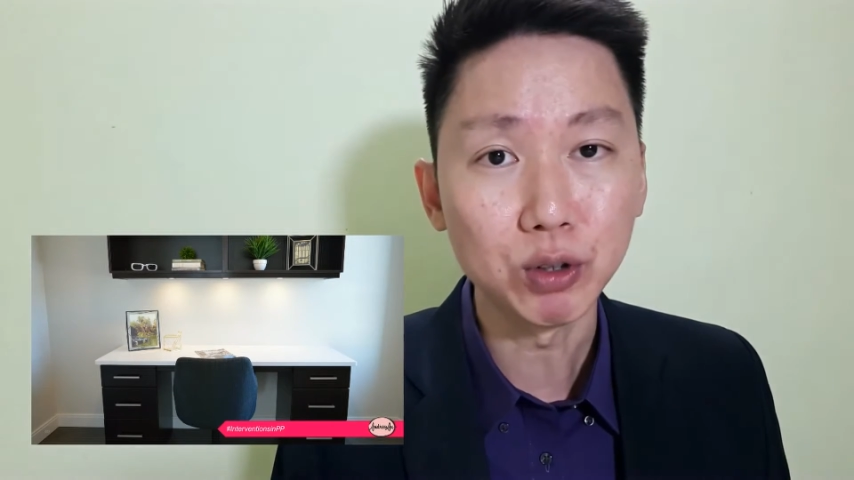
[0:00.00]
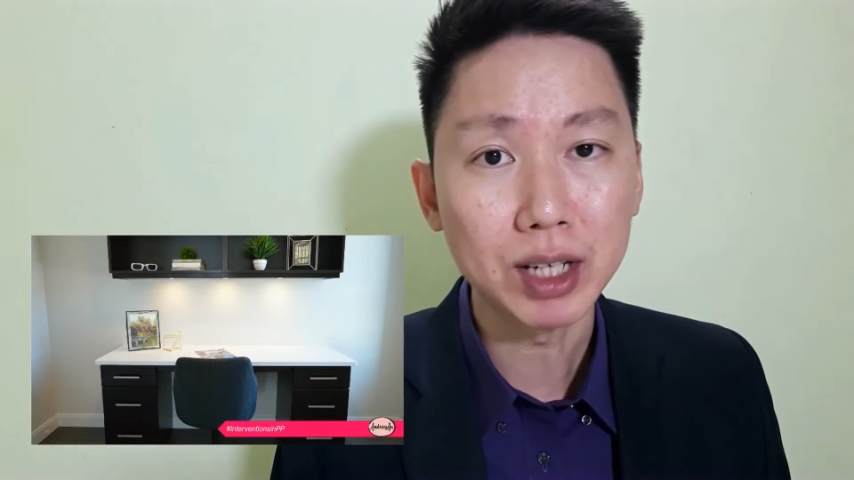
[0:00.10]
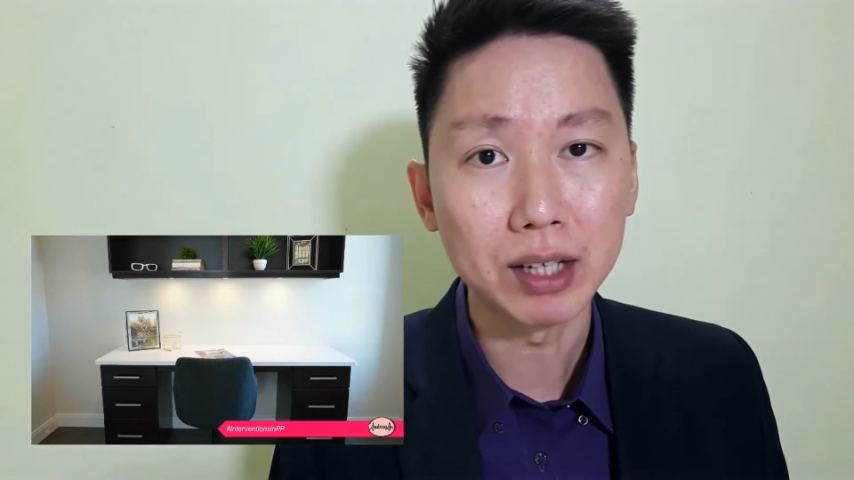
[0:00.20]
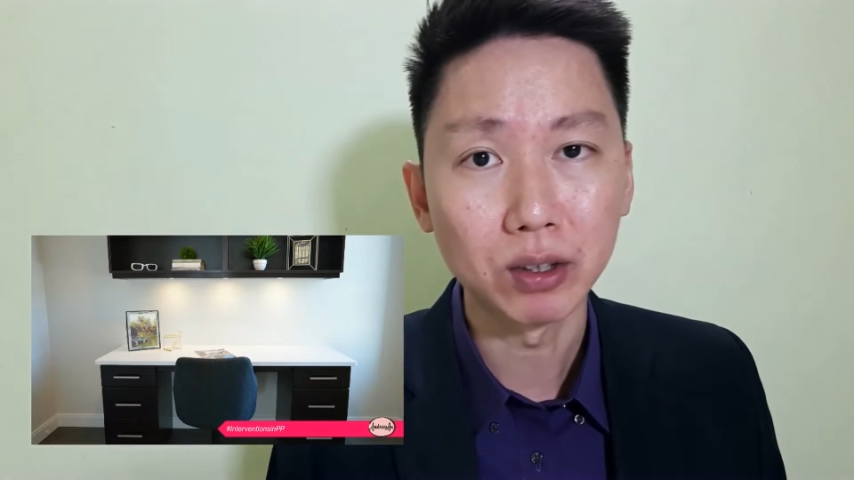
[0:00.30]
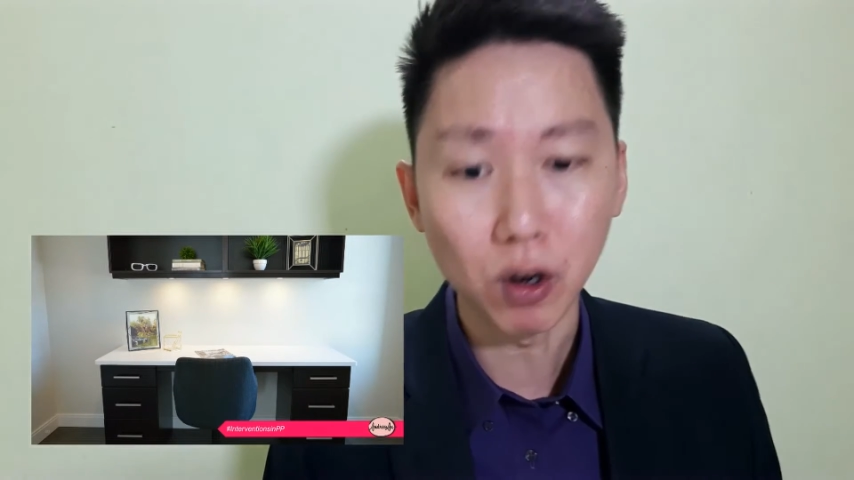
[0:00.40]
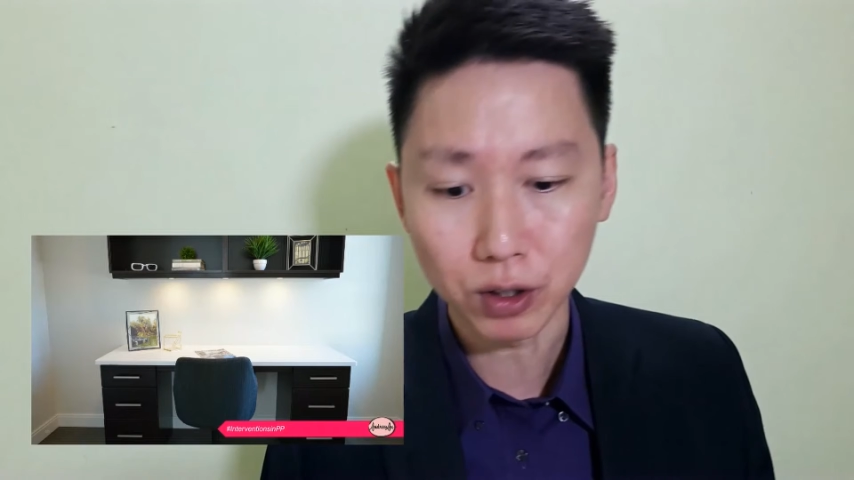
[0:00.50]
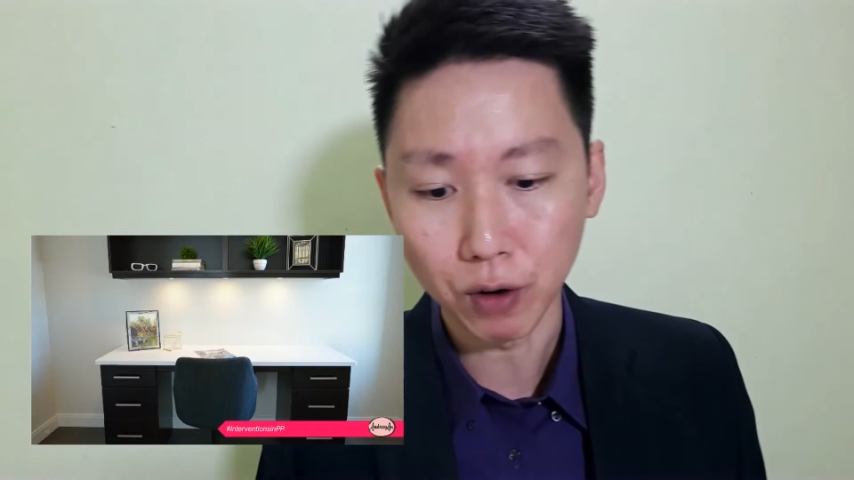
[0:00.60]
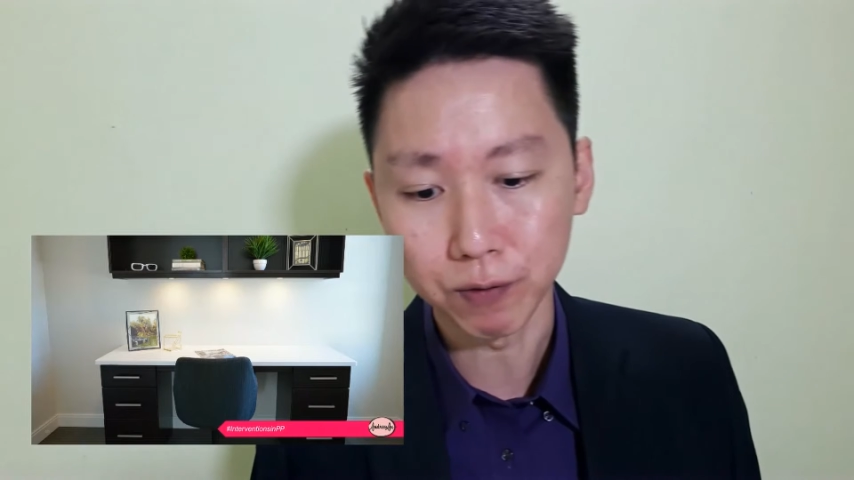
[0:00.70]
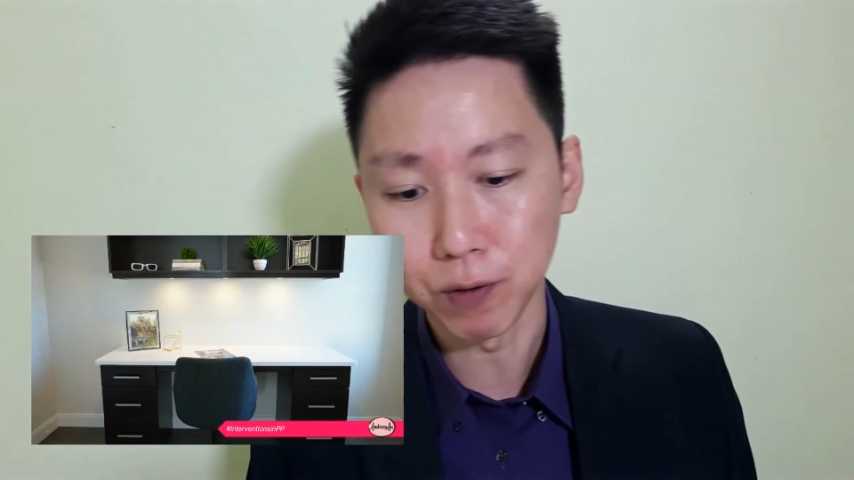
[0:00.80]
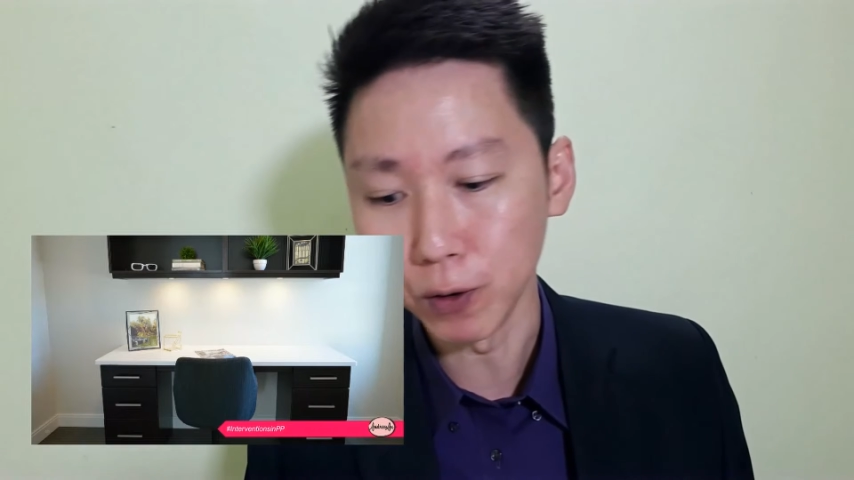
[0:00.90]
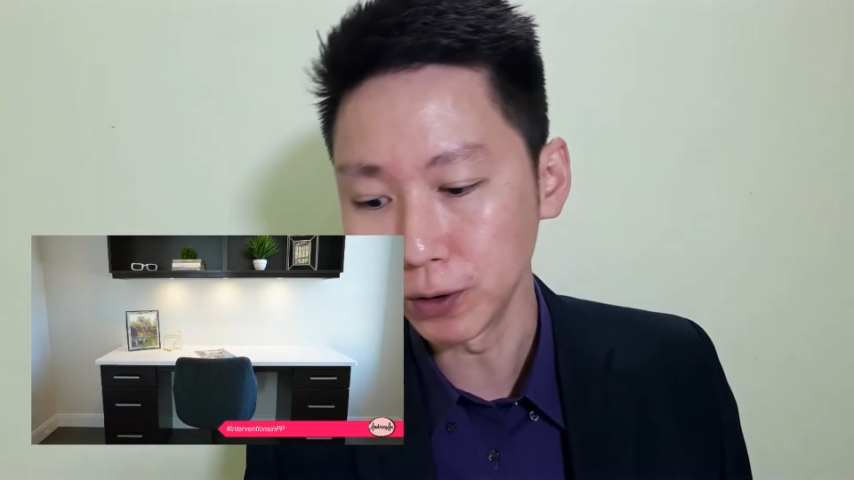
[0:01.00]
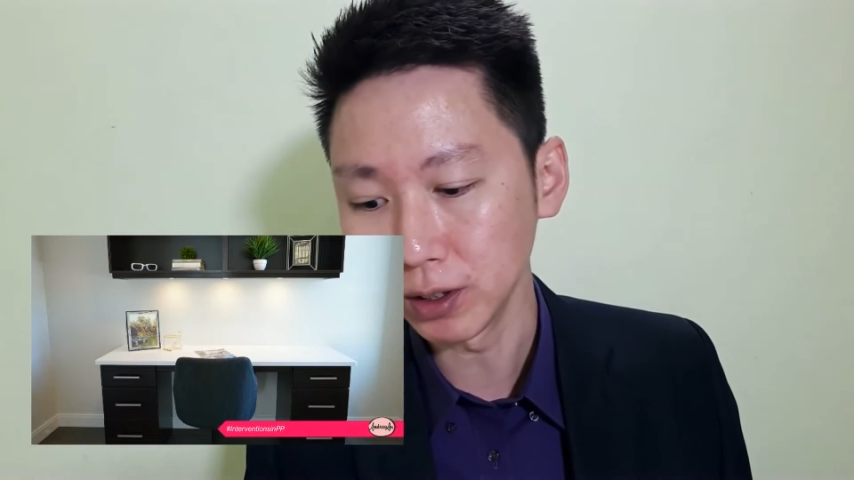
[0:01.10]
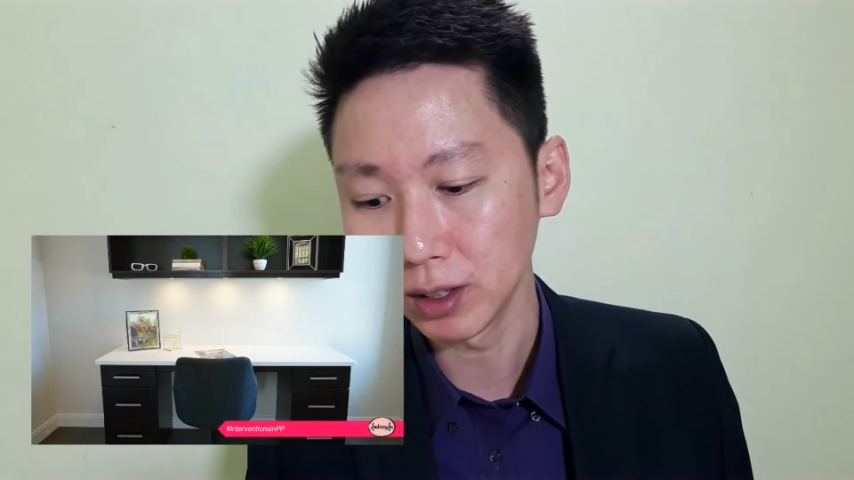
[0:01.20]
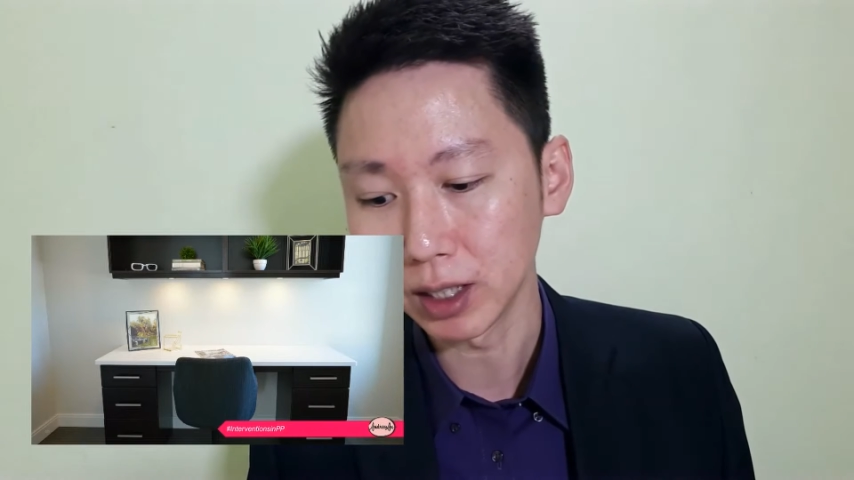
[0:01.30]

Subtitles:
can lock your phone